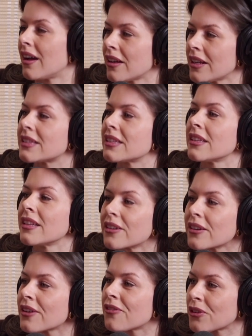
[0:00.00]
It's
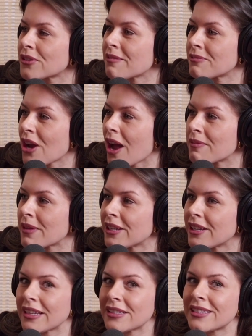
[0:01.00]
literally a full-time job.
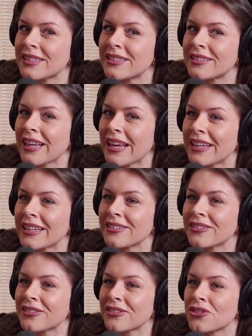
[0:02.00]
And it
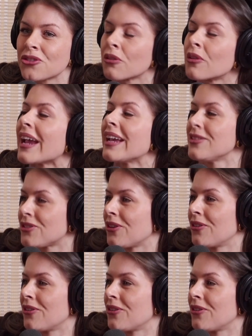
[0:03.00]
drains you.